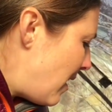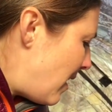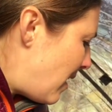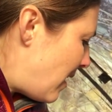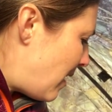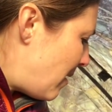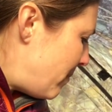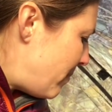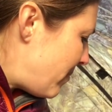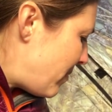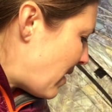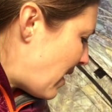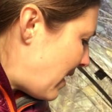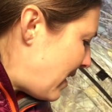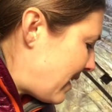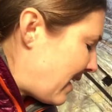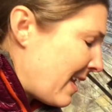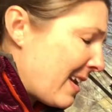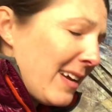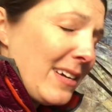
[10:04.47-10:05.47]

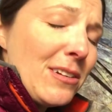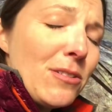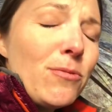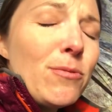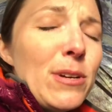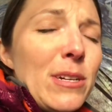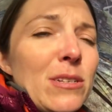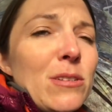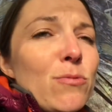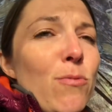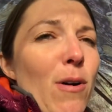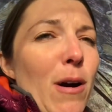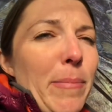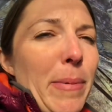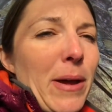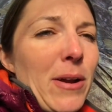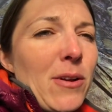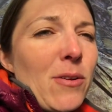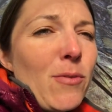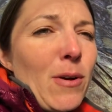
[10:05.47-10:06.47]
Again, I don't want to swap
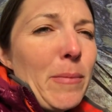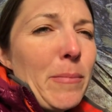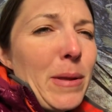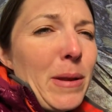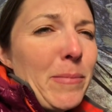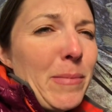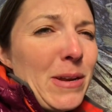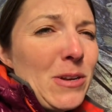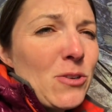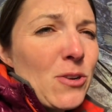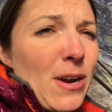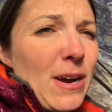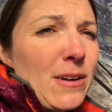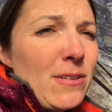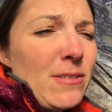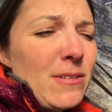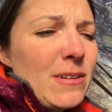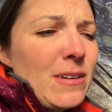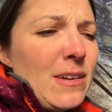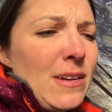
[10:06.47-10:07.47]
out equipment
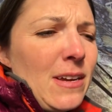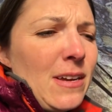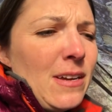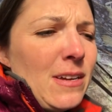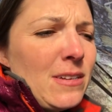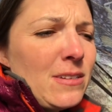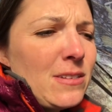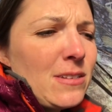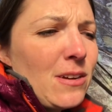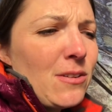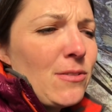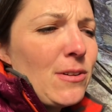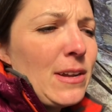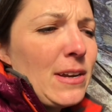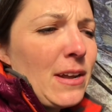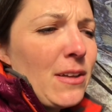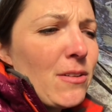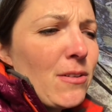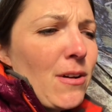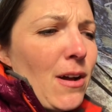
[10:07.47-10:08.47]
mid-trail. So
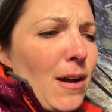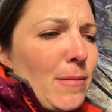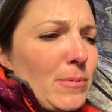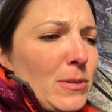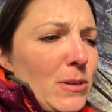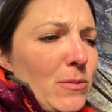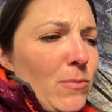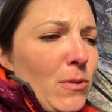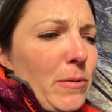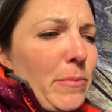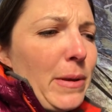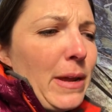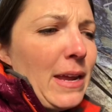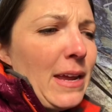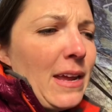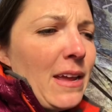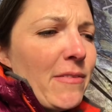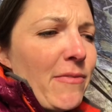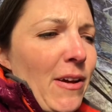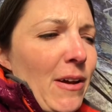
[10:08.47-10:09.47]
another option would
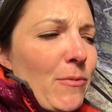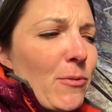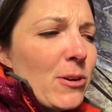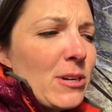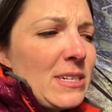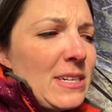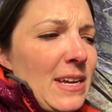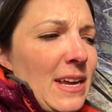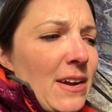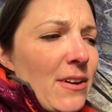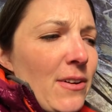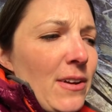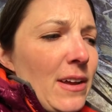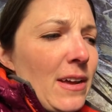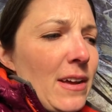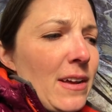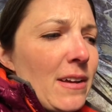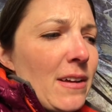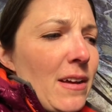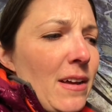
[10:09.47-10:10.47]
be if I were to carry
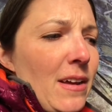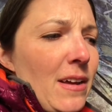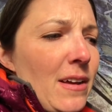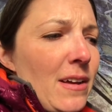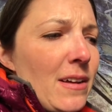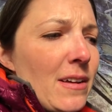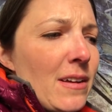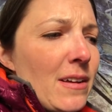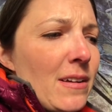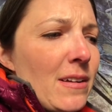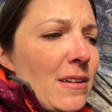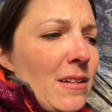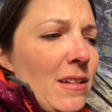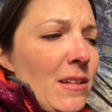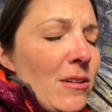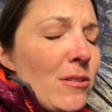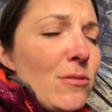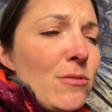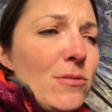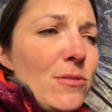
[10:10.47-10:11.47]
a
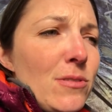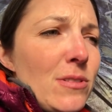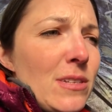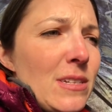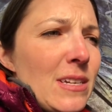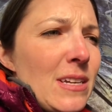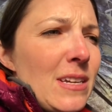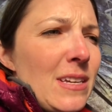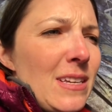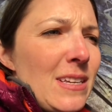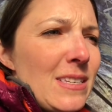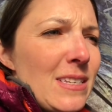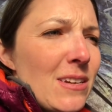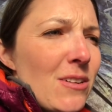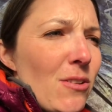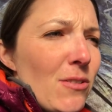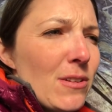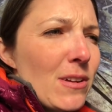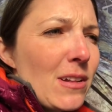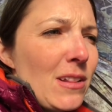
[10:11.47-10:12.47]
closed, is it
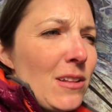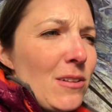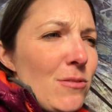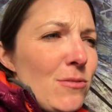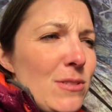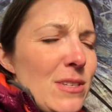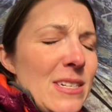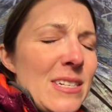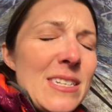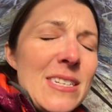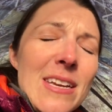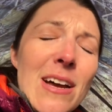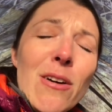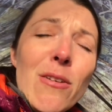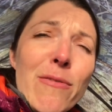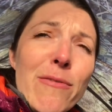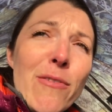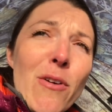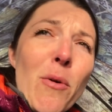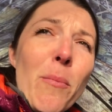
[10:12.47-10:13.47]
called a closed
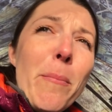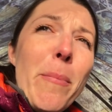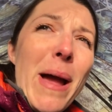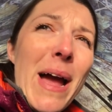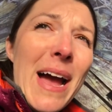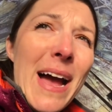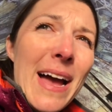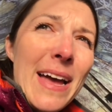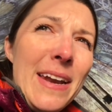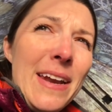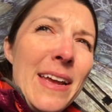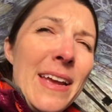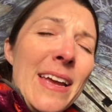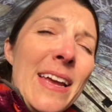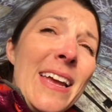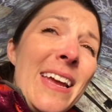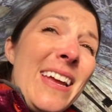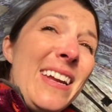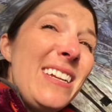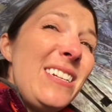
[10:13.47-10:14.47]
cell foam pad
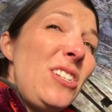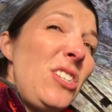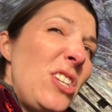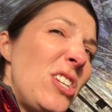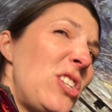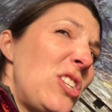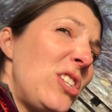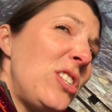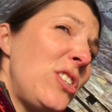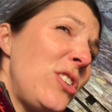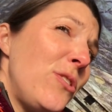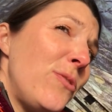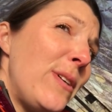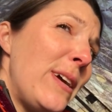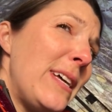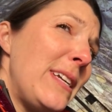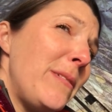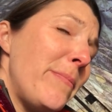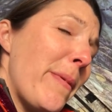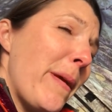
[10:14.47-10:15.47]
in addition to
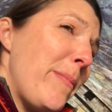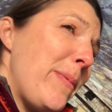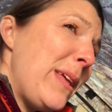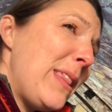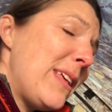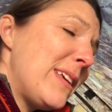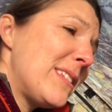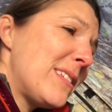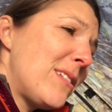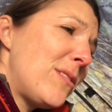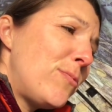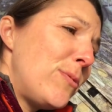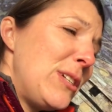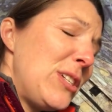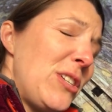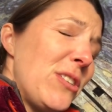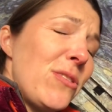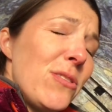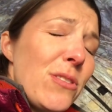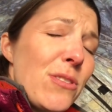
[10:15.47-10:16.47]
it? Maybe this little
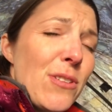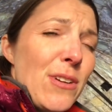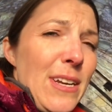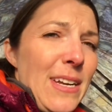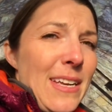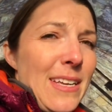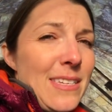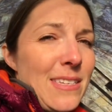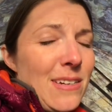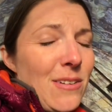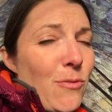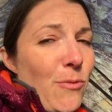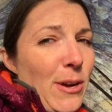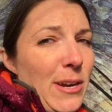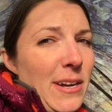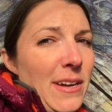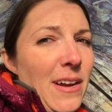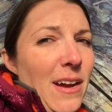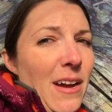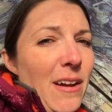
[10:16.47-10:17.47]
windshield screen isn't
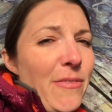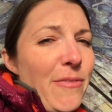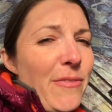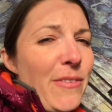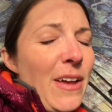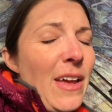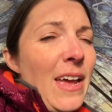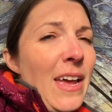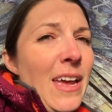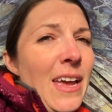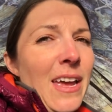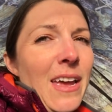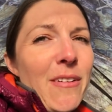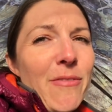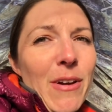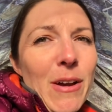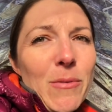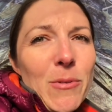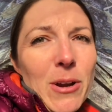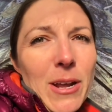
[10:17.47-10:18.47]
quite enough.
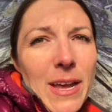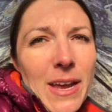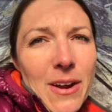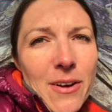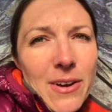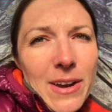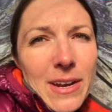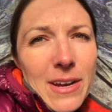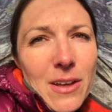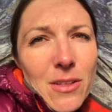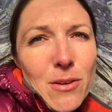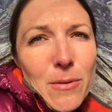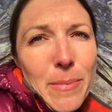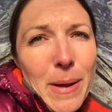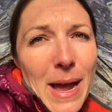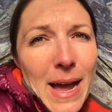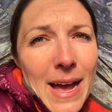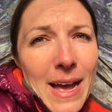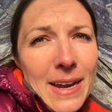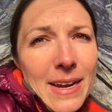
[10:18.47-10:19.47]
If I were to carry another
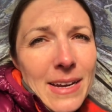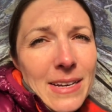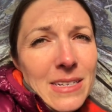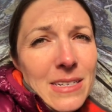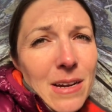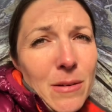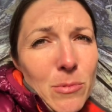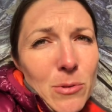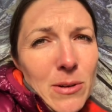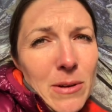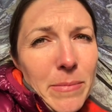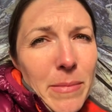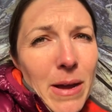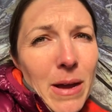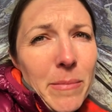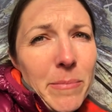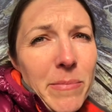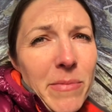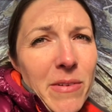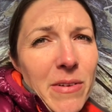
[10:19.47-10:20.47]
pad and double them
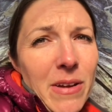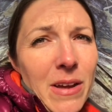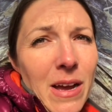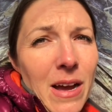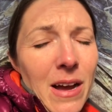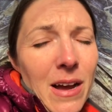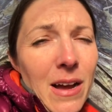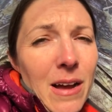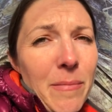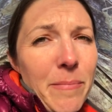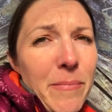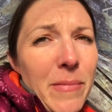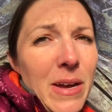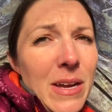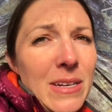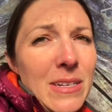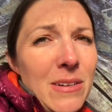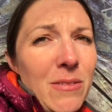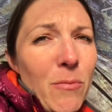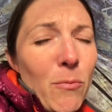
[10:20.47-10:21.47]
up
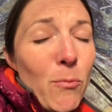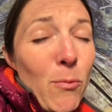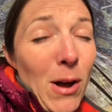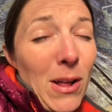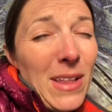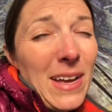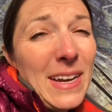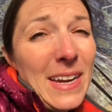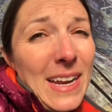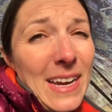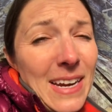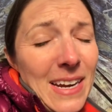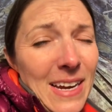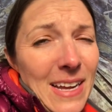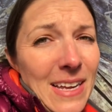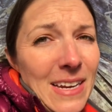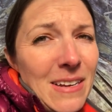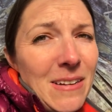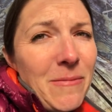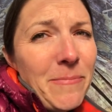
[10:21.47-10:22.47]
while I needed
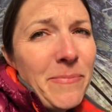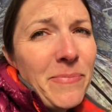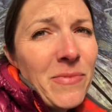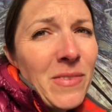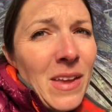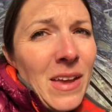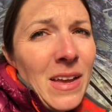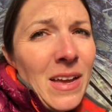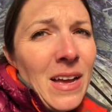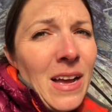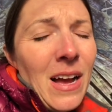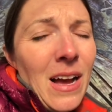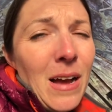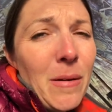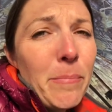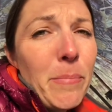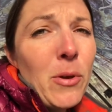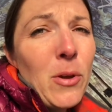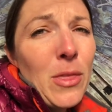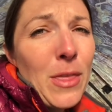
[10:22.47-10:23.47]
it.
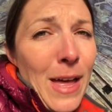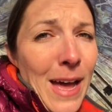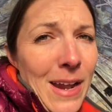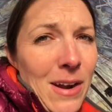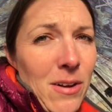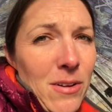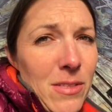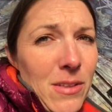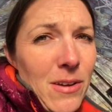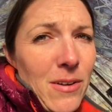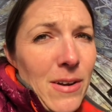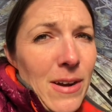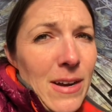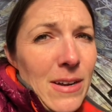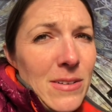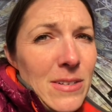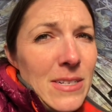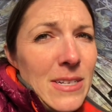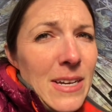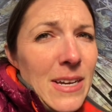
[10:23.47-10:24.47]
Put that on the
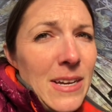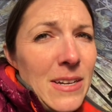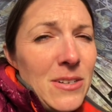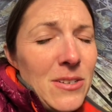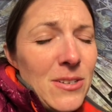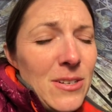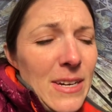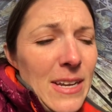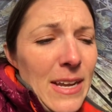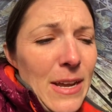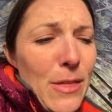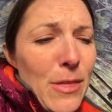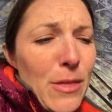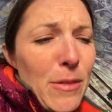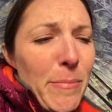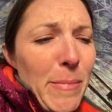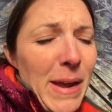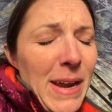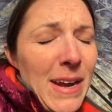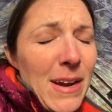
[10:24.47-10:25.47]
ground
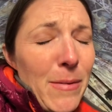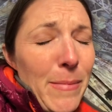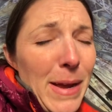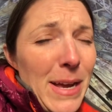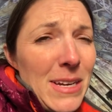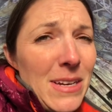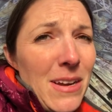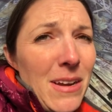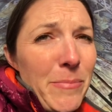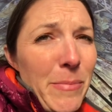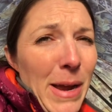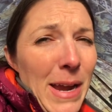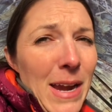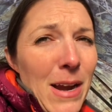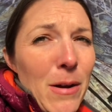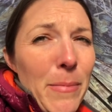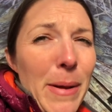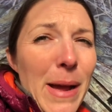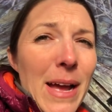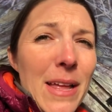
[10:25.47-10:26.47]
underneath my
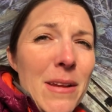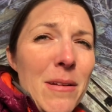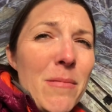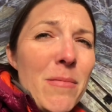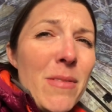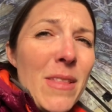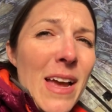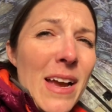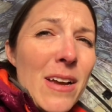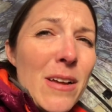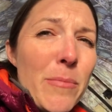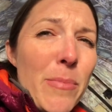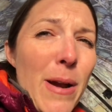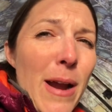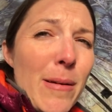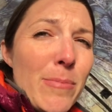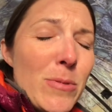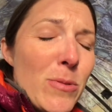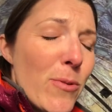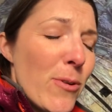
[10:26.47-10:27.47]
air pad, that could
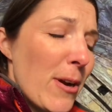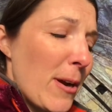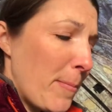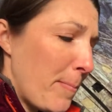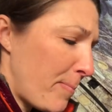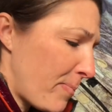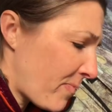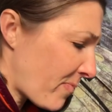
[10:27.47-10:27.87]
perhaps work.